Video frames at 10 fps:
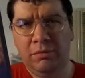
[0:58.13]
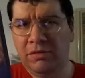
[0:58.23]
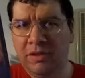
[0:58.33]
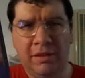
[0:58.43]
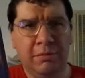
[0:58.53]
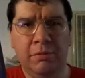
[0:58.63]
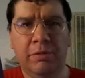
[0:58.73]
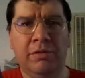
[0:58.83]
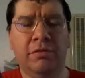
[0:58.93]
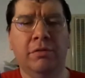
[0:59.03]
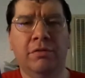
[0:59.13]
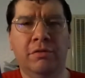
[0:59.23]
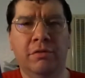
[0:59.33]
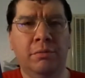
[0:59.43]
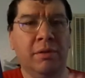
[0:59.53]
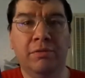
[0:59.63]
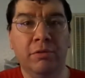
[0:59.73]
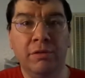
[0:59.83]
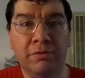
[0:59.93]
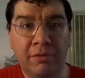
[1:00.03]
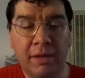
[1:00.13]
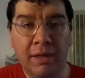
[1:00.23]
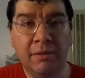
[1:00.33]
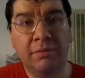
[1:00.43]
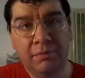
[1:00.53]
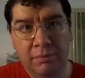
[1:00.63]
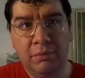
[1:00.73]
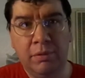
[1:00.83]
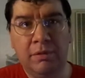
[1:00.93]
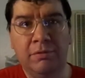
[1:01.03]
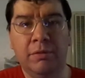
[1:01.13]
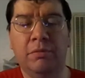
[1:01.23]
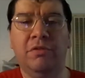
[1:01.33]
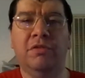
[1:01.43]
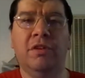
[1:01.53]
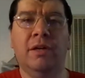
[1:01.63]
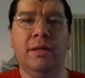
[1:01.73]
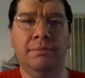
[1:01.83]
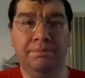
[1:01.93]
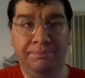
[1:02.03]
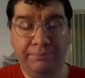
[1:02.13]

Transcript: which the aspect ratio is 2:35, the way the film was shot.